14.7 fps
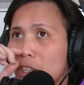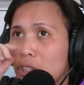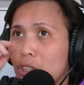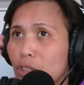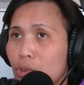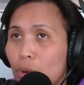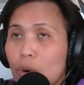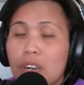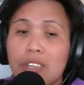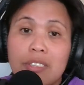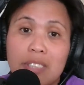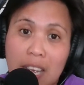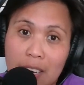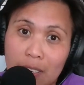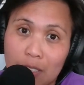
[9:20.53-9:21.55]
your
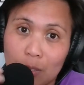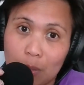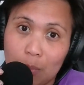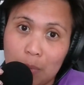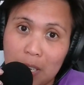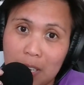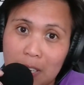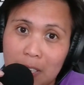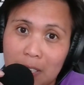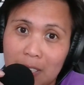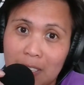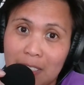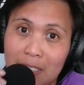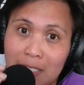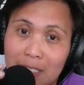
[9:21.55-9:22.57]
standards could be
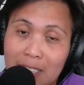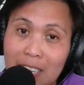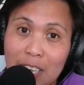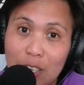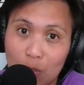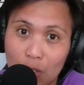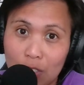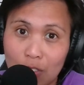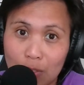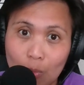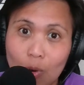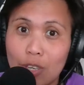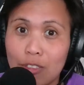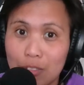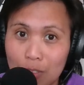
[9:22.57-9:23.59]
the hindrance
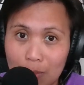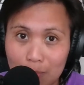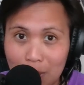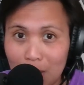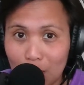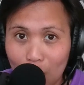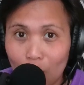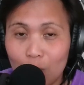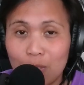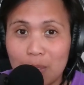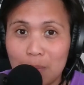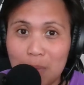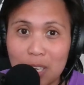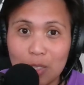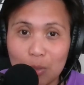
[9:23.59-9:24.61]
towards your big goals and
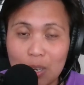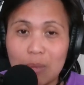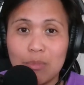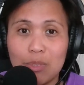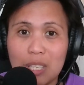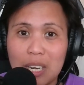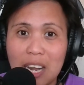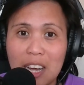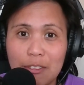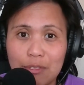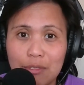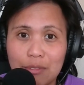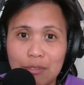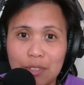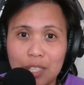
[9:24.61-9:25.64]
big dreams in life
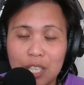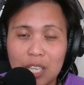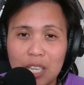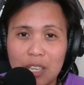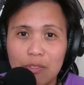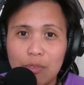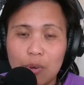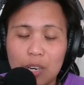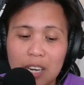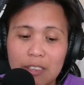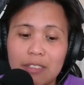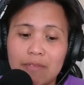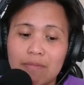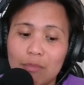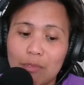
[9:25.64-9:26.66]
if you're not
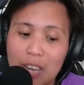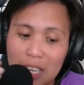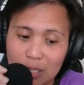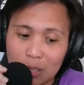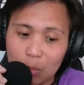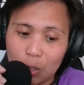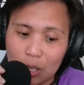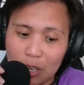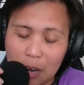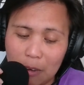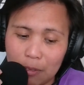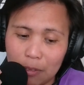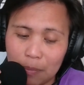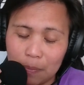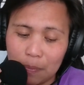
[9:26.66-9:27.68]
flexible enough.
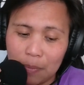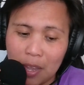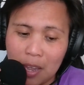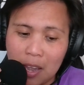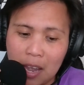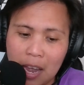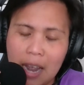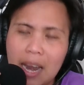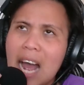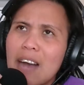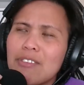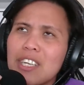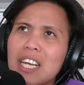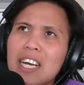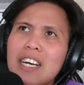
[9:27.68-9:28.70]
And
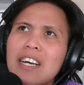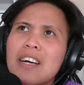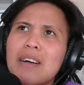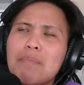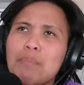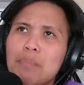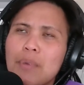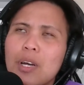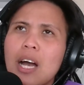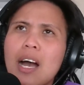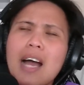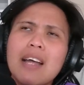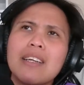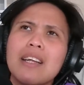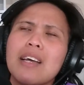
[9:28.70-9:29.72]
having
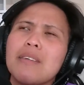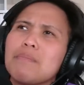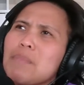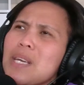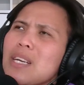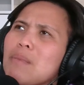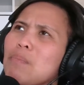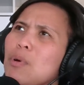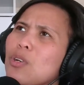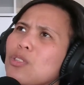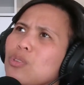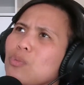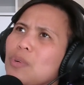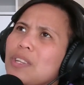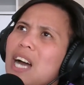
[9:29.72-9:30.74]
and being a
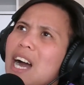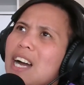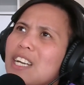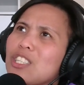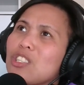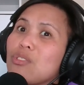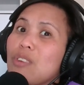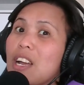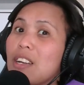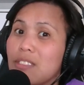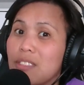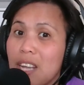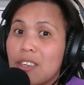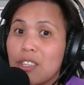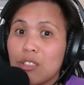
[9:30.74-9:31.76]
person with high
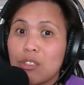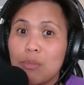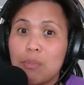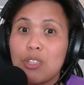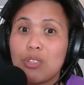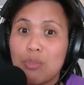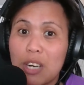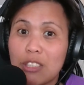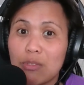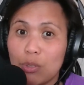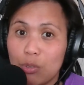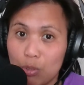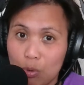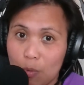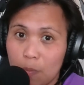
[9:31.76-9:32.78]
standards could be stressful
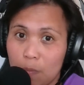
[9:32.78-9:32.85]
too.